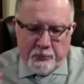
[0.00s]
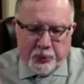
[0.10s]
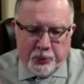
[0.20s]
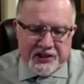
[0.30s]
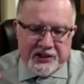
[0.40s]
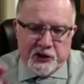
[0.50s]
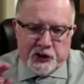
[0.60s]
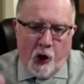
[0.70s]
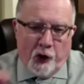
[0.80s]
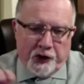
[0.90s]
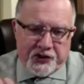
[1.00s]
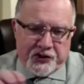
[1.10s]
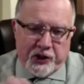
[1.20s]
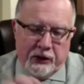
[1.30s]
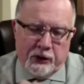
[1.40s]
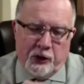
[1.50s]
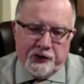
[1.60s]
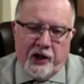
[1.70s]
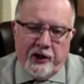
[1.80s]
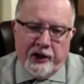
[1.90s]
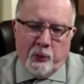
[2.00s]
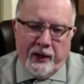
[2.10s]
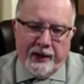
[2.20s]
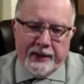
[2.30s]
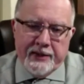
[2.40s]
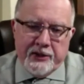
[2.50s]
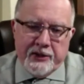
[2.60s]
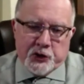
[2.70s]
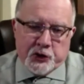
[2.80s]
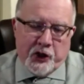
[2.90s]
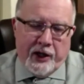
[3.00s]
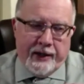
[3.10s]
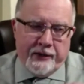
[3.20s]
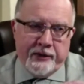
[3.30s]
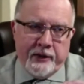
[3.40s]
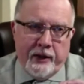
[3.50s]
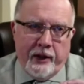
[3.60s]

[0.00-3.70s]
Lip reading: putting dots along the highway to try and